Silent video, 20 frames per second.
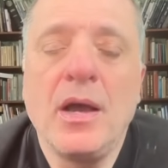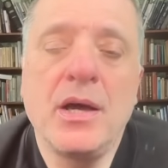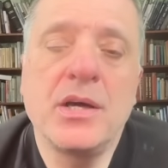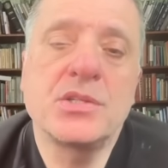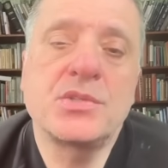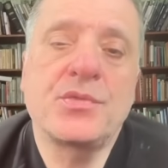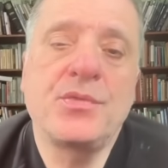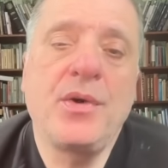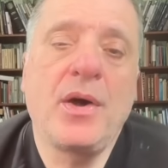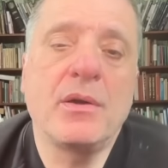
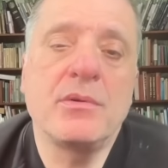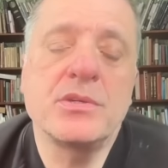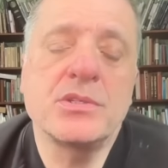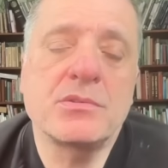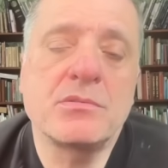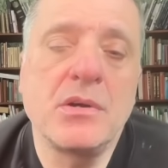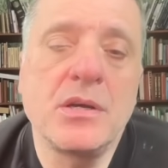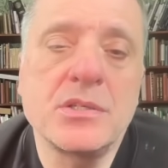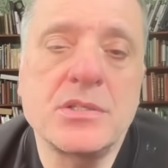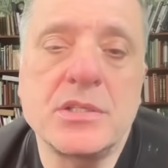as far
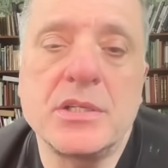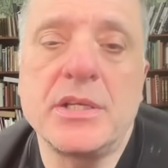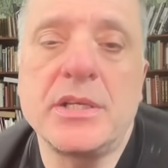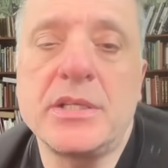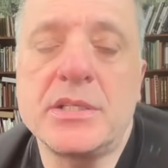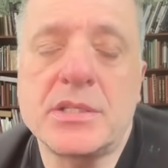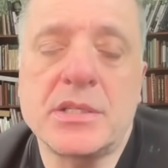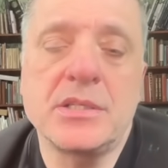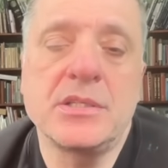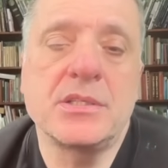as Russia
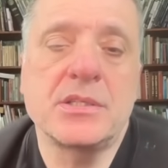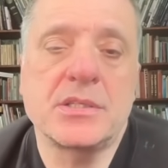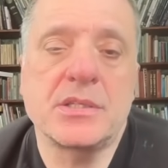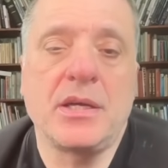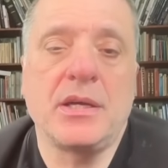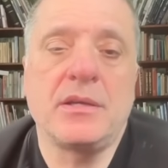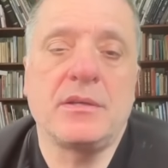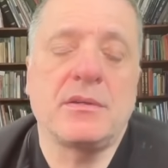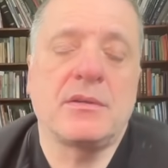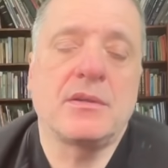is
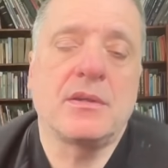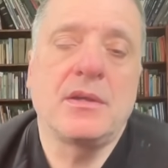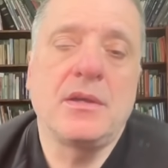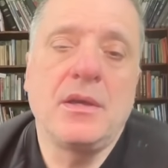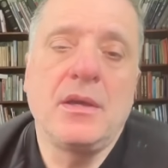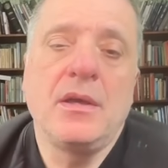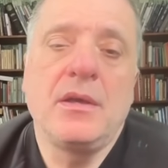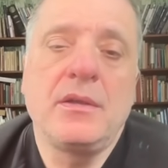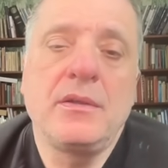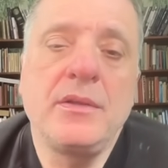concerned,
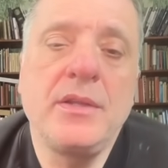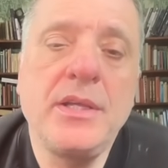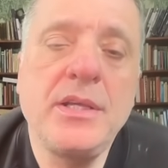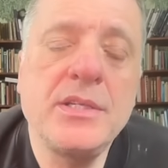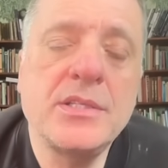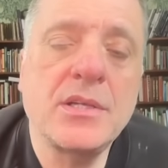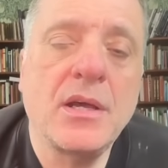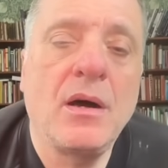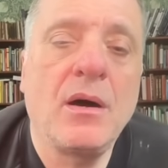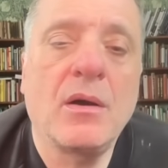
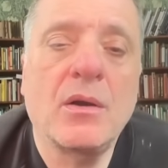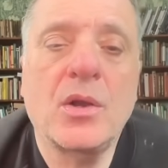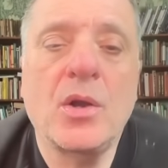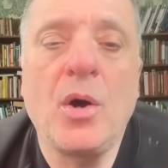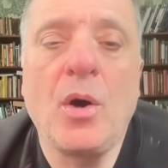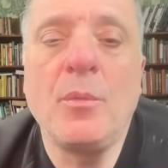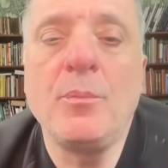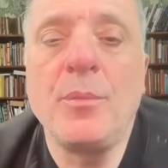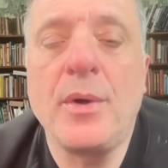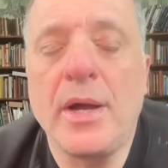these are
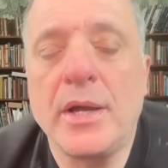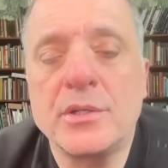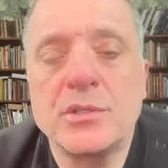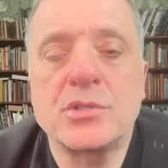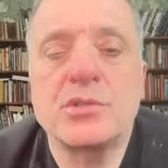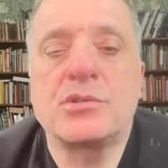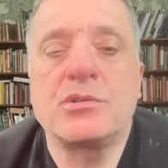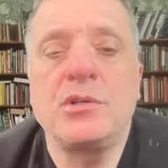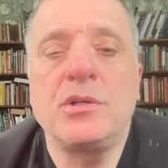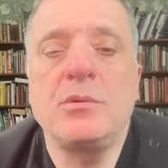
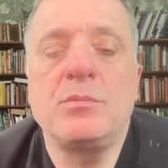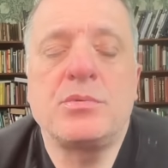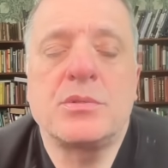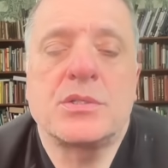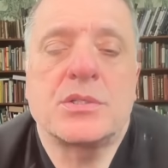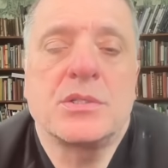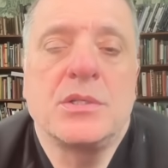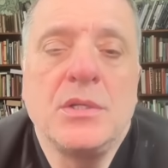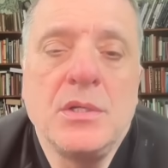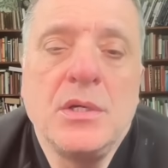combat
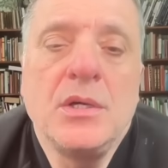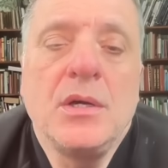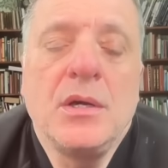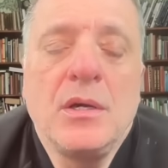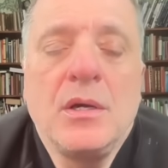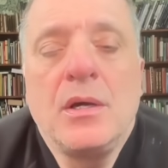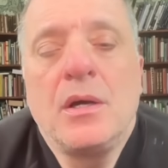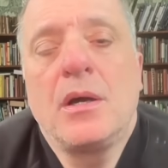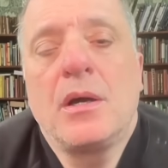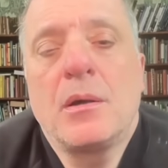troops
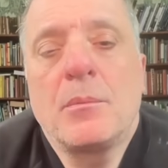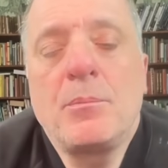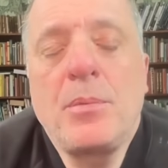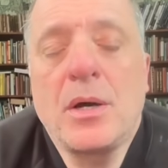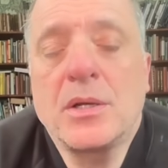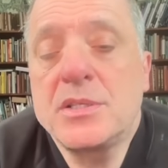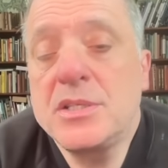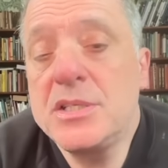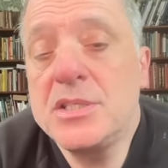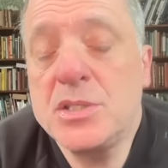
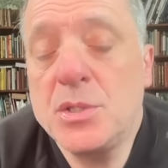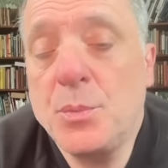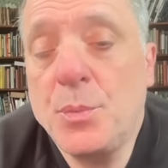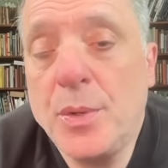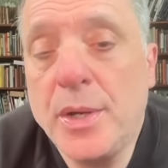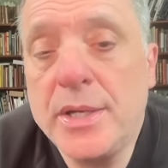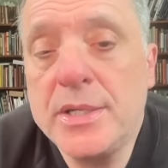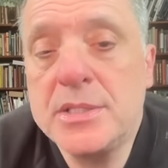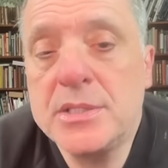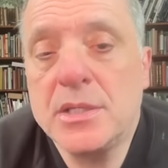
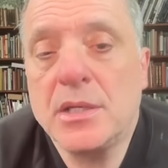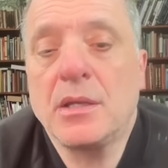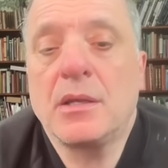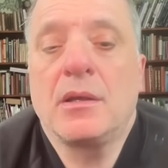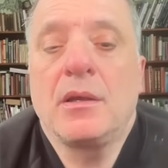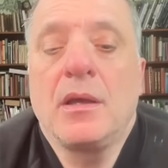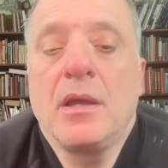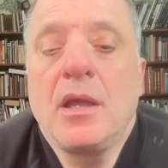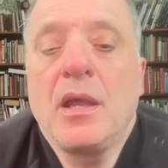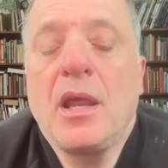participating
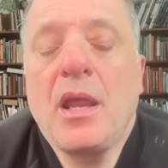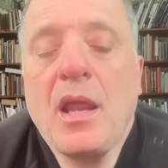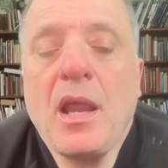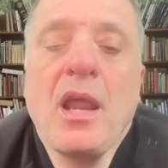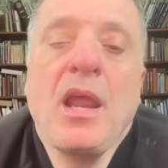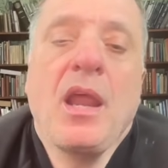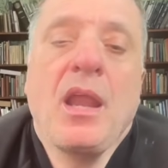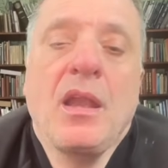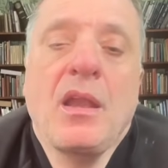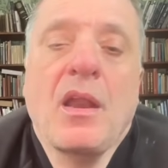
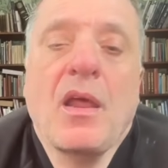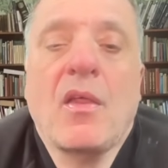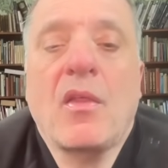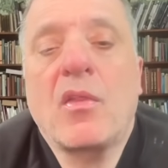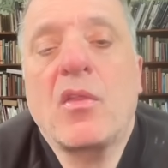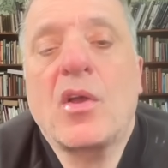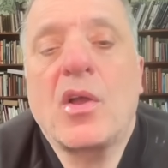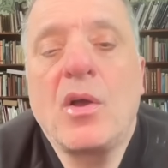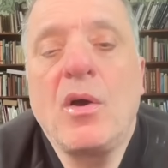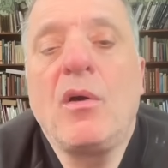in
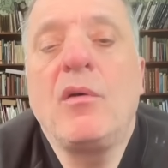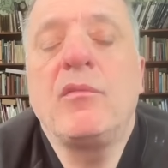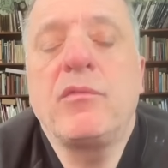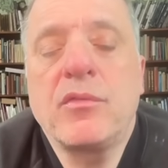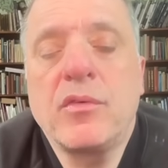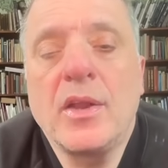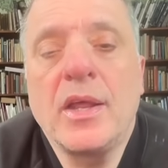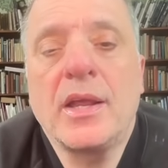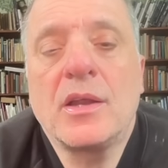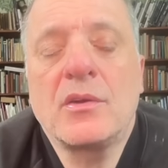the
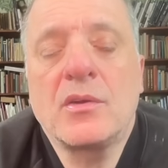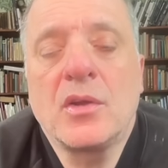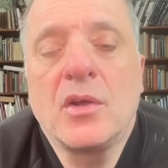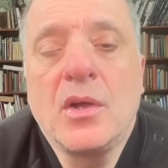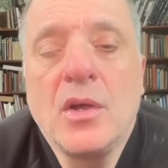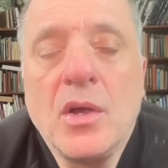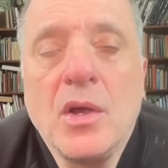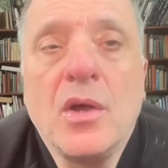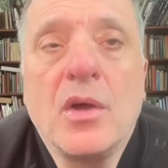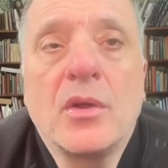conflict.
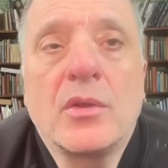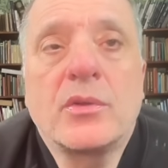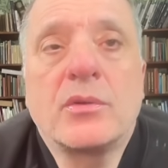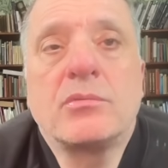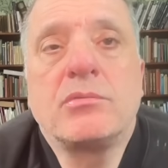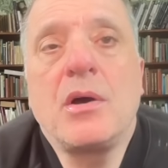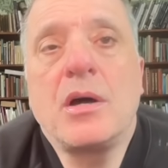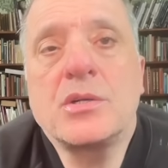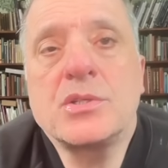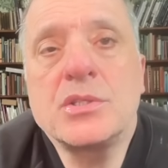The
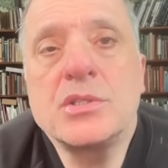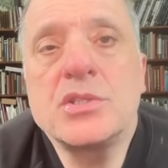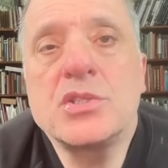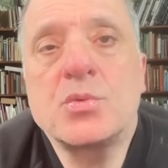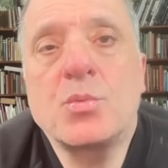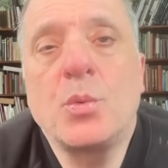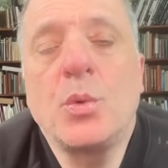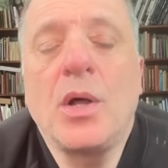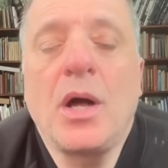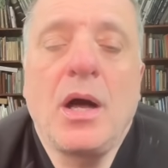
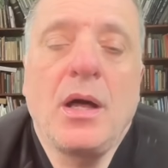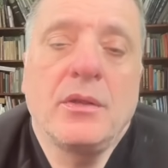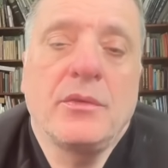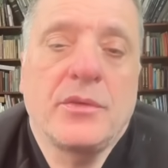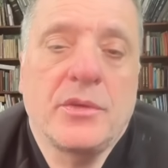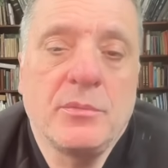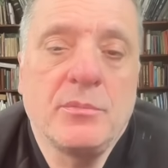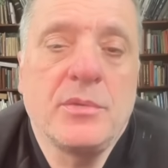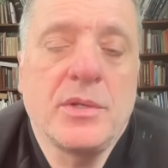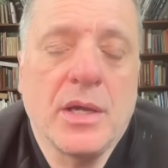Russians will
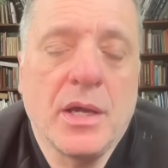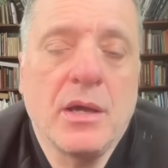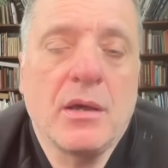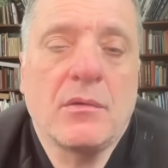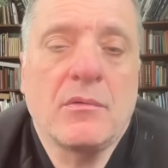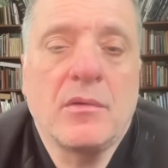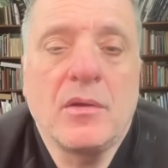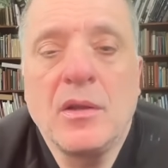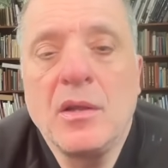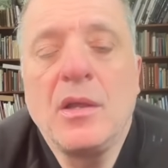hunt them
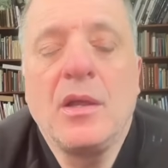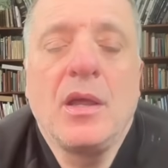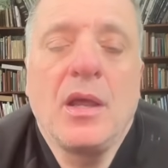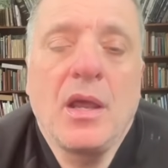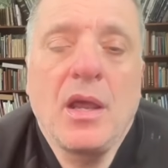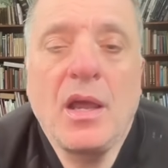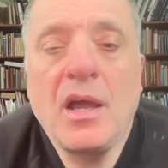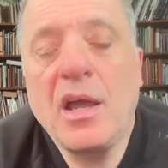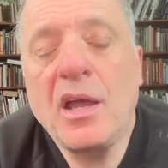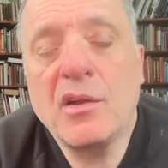down
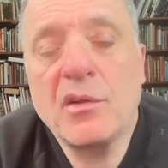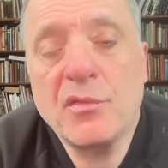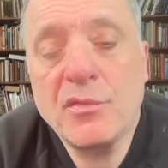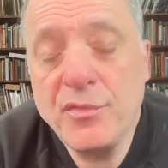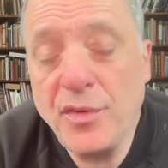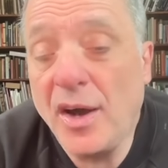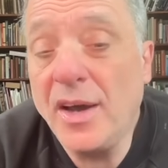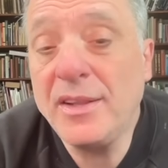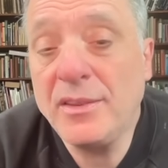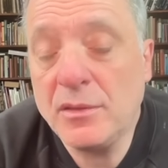and
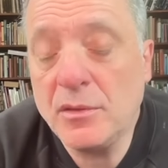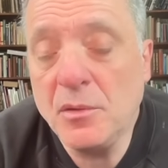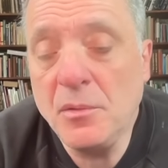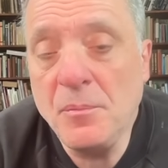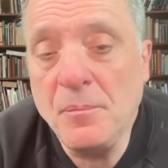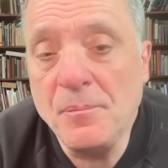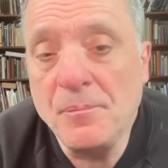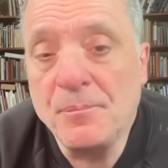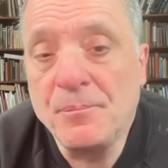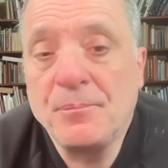fight
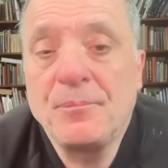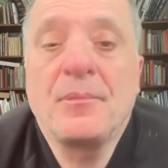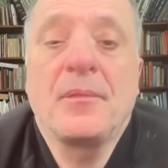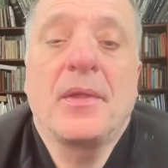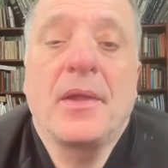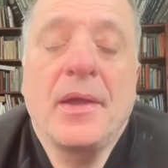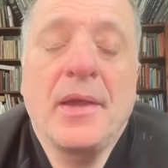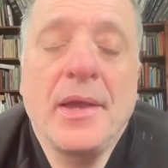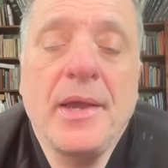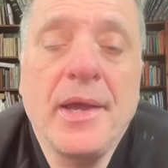them,
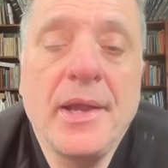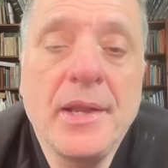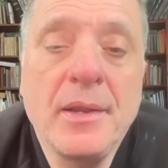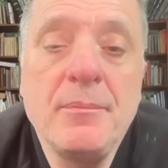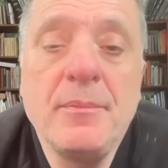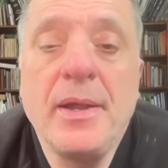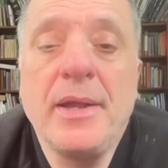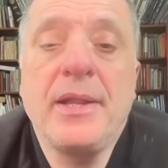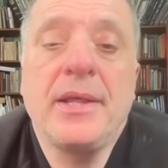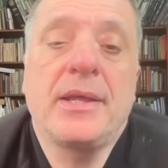and
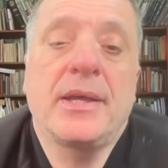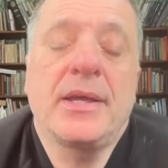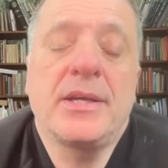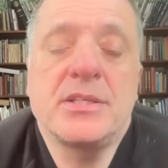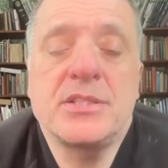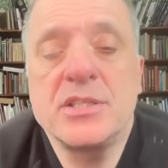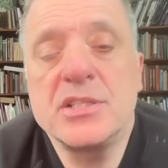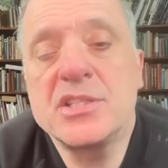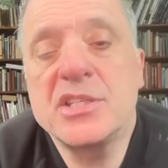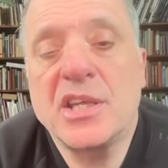in many
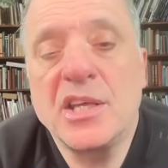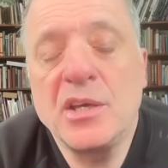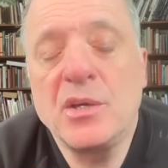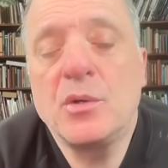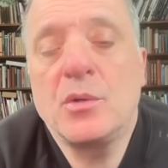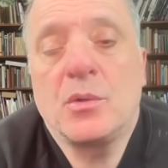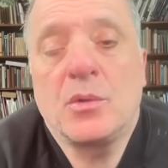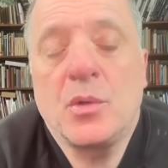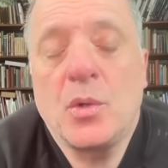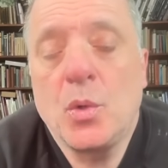cases
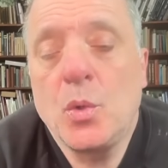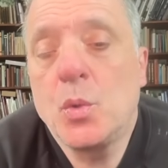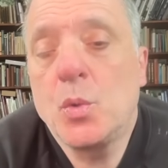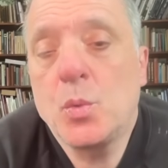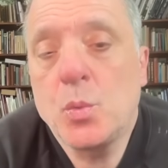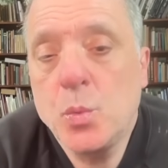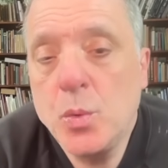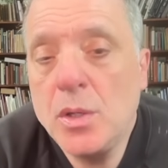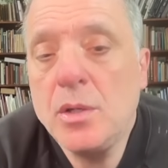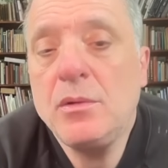kill
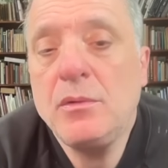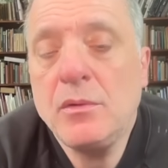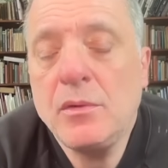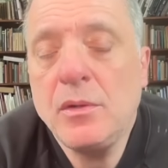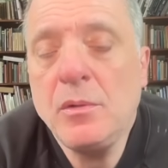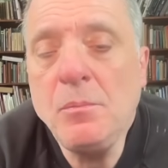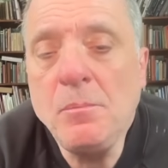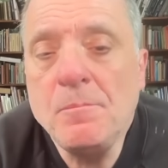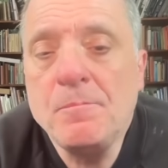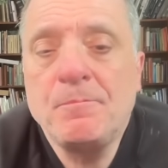or wound
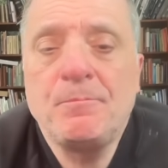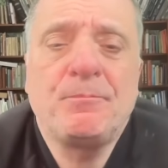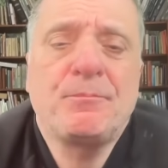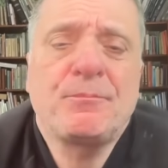them.